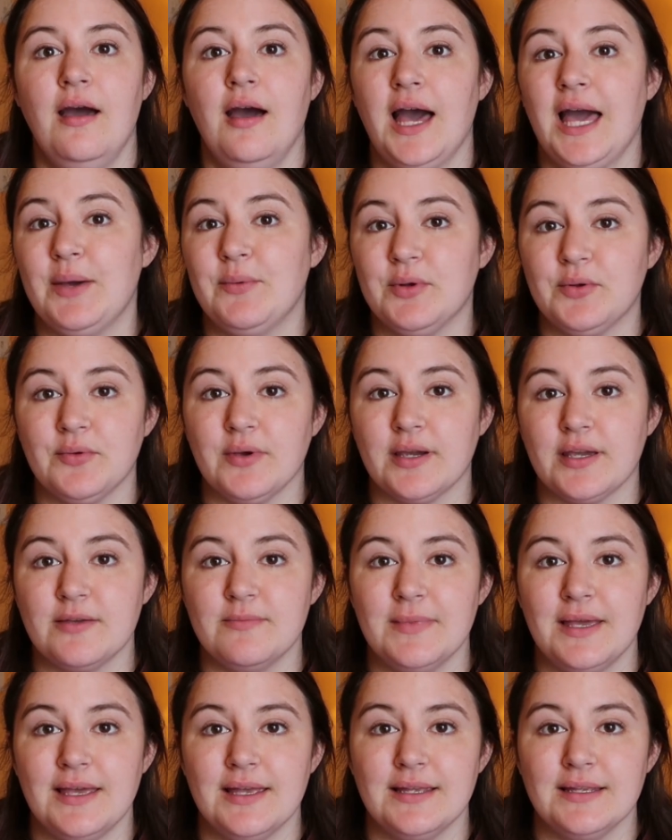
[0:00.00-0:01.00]
I would
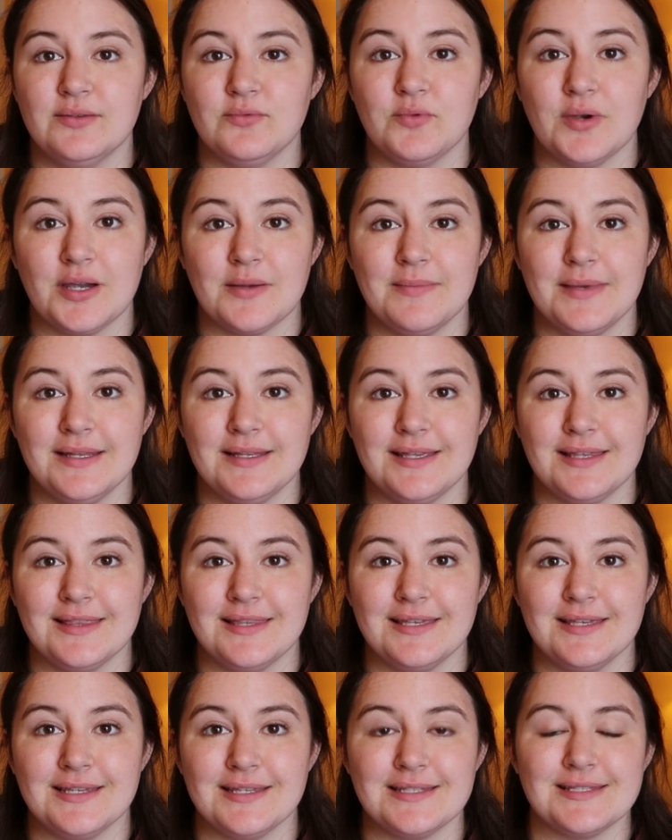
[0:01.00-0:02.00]
recommending
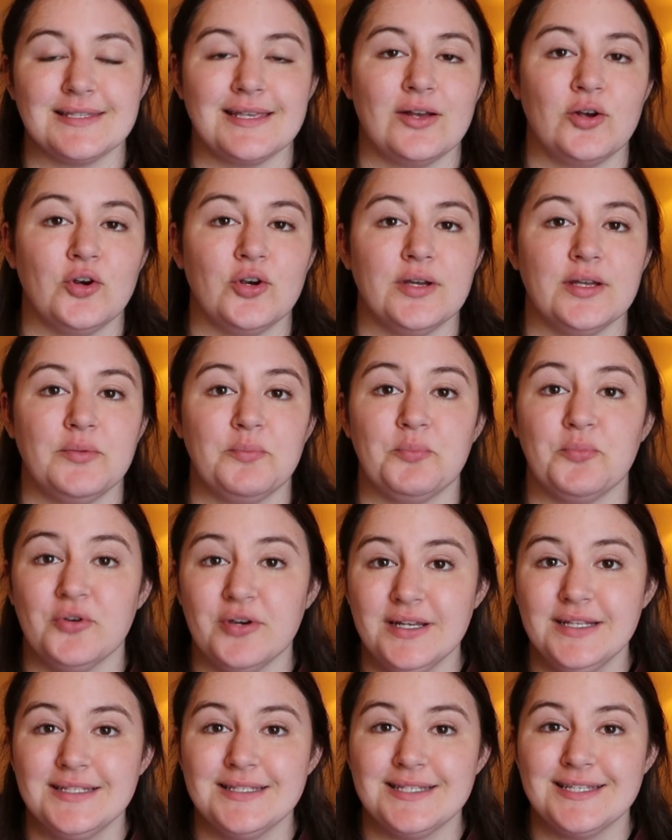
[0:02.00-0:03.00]
things that are in
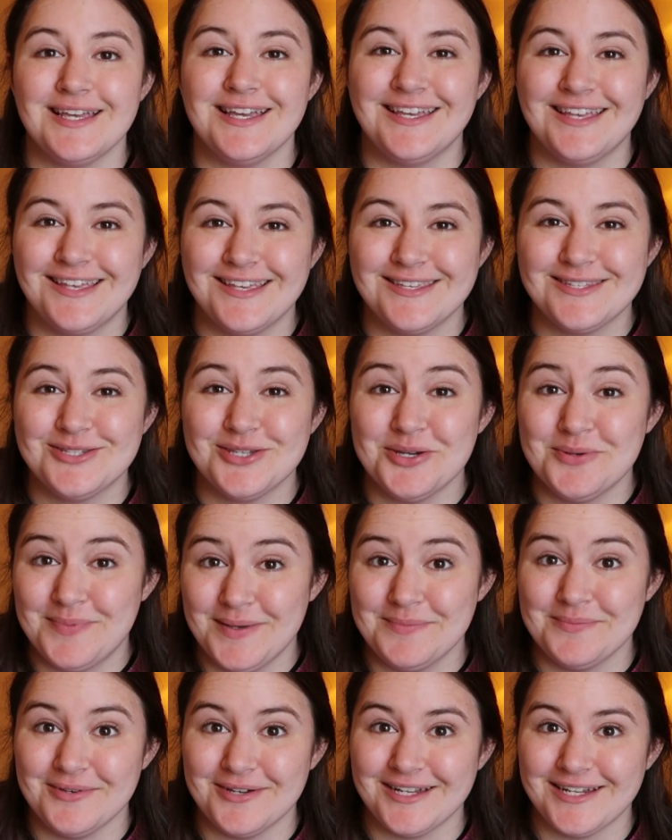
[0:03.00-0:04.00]
print so
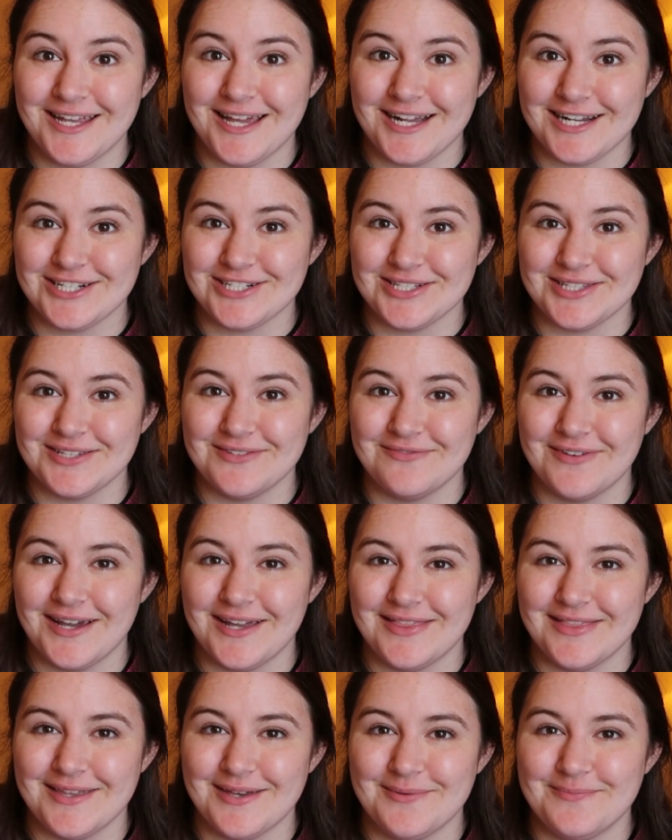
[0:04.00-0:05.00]
people can actually
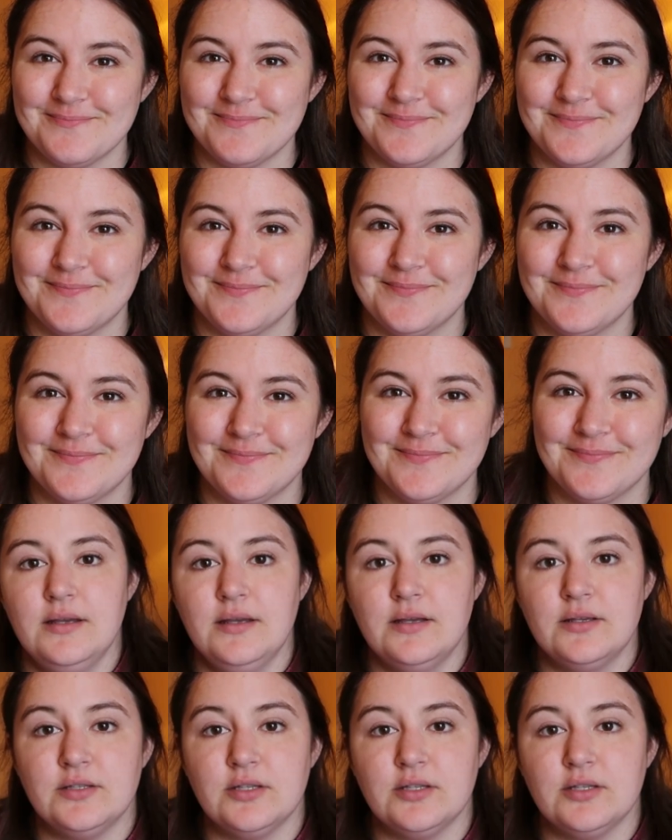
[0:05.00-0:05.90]
find them.